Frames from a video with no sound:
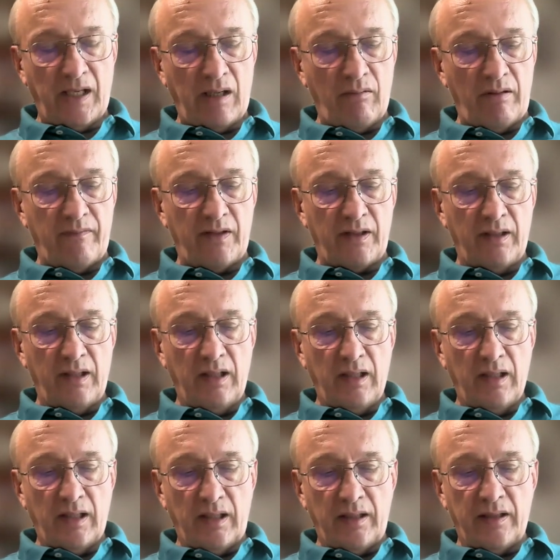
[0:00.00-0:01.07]
However,
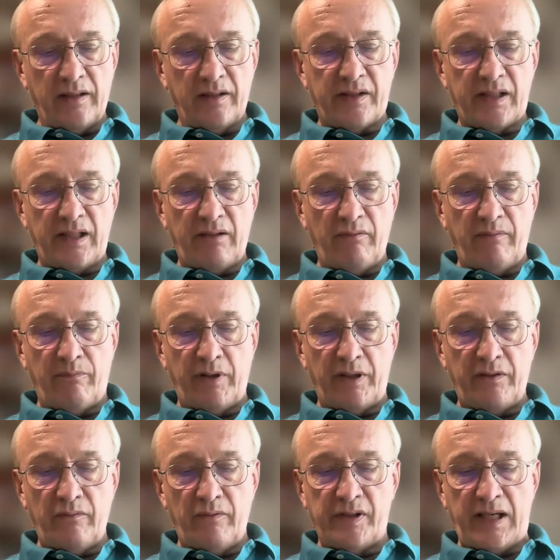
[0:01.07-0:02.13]
an understanding with
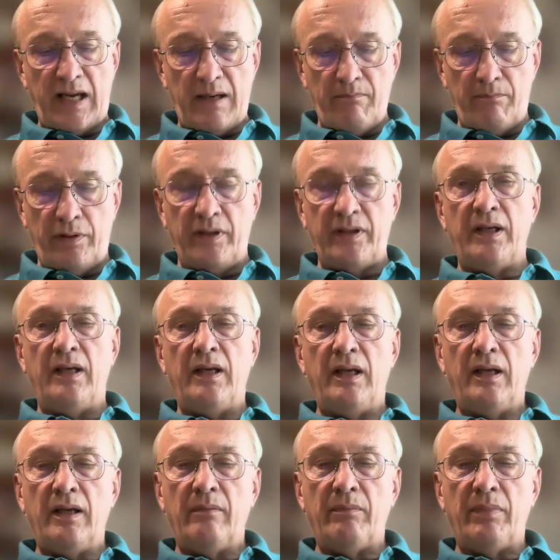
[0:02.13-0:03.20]
Britain was hampered
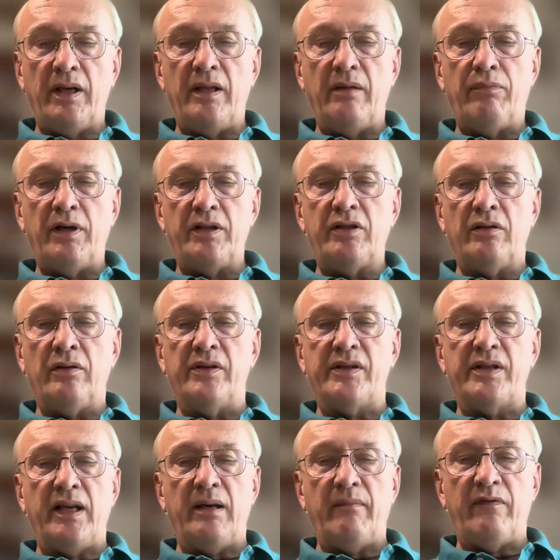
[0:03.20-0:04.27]
by the pressure on
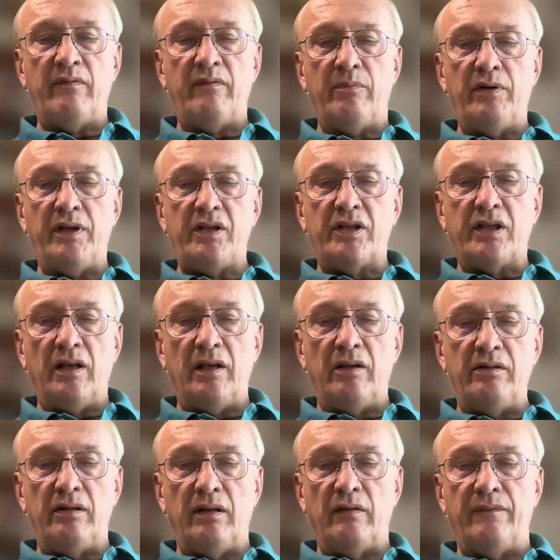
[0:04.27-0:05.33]
Siam from the British
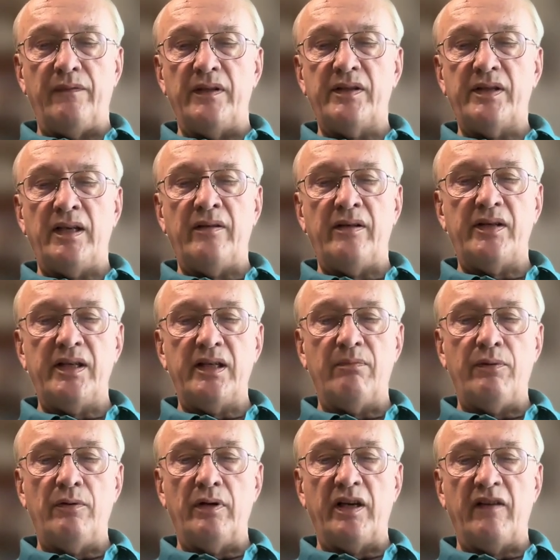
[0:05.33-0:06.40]
Colonial Office and the
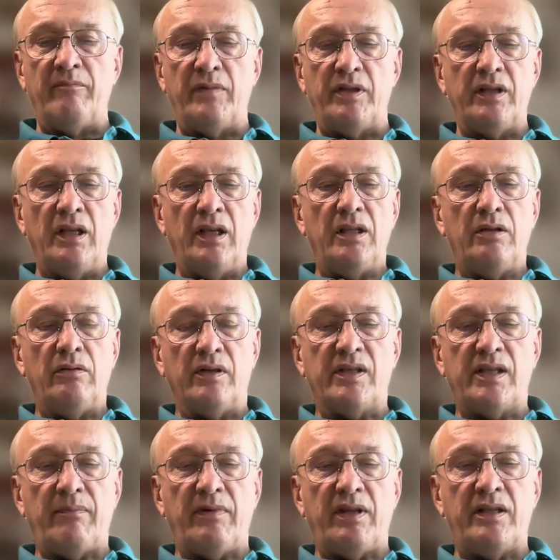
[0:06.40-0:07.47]
Singapore government to
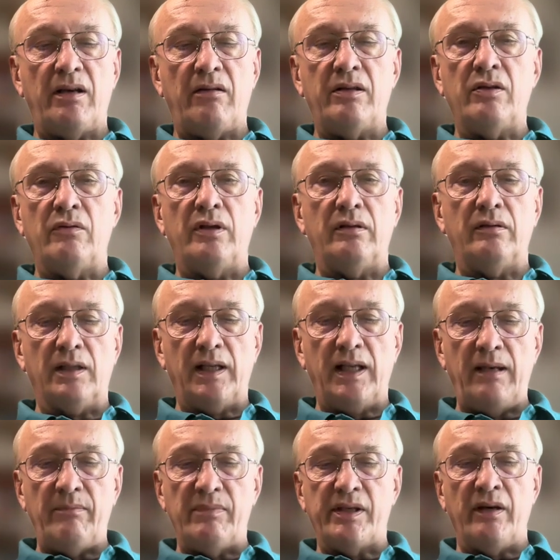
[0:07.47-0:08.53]
accept the territorial
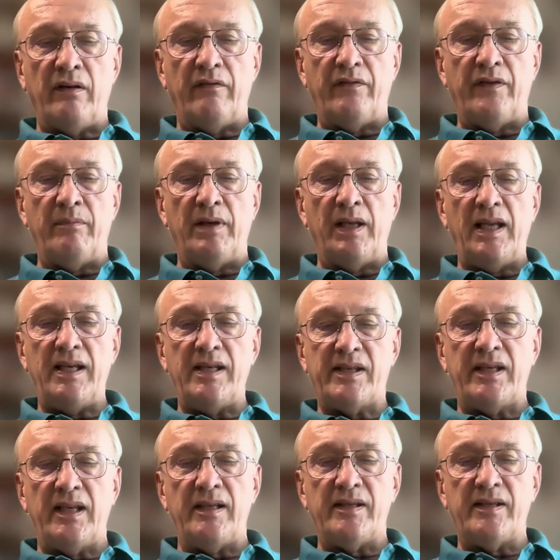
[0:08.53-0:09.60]
claims of the Malay
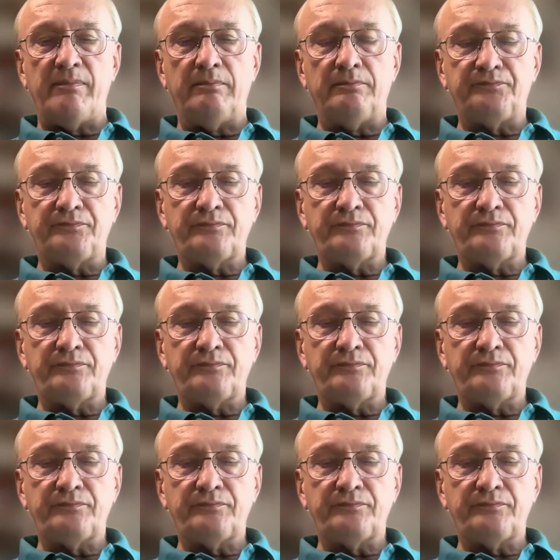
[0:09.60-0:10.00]
states.